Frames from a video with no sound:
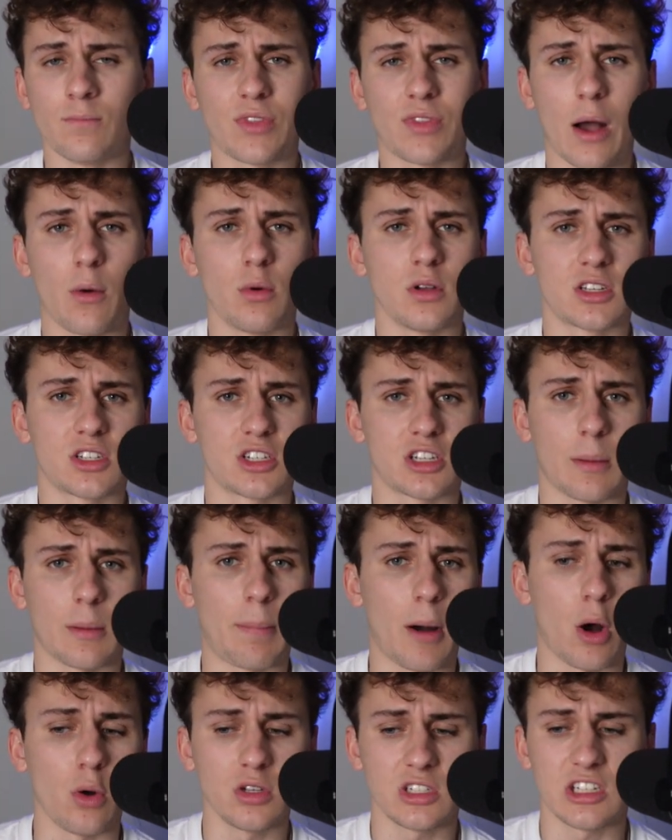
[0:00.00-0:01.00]
That was
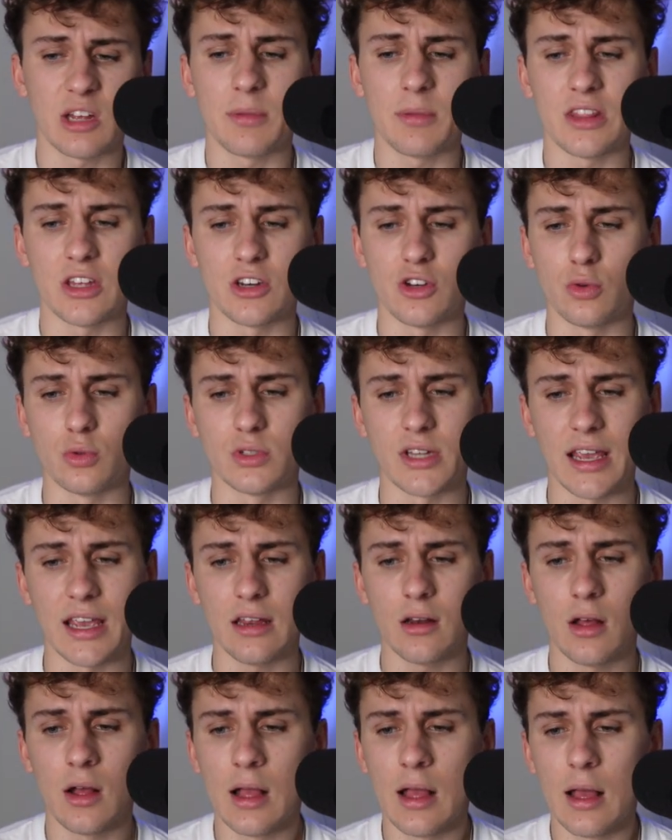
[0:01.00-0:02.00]
supposed to be the new
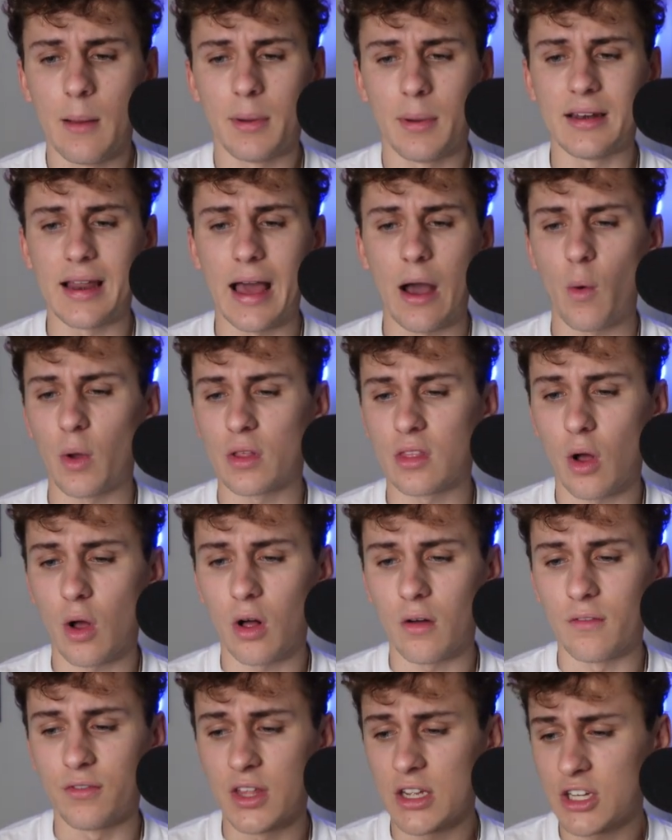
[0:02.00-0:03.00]
date, but now with
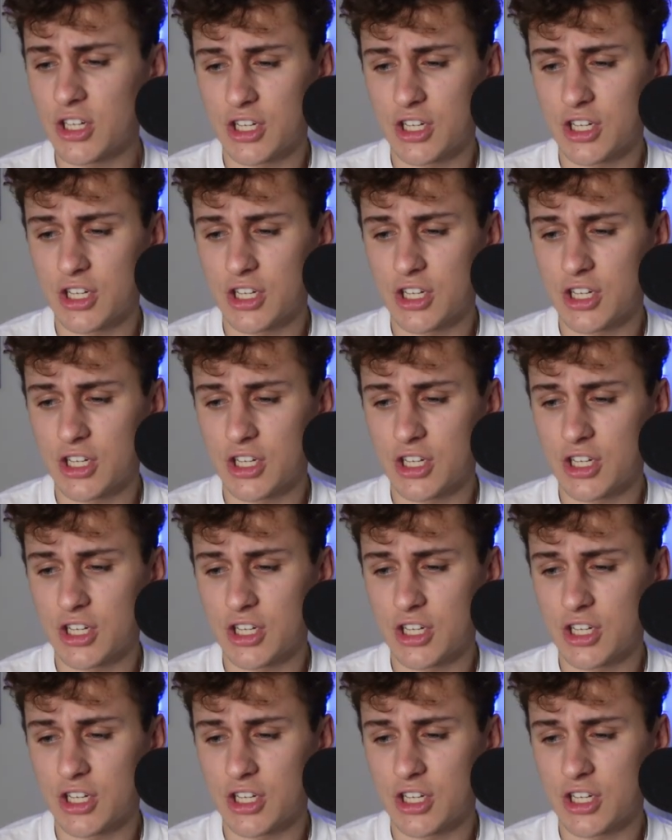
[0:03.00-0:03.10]
all of this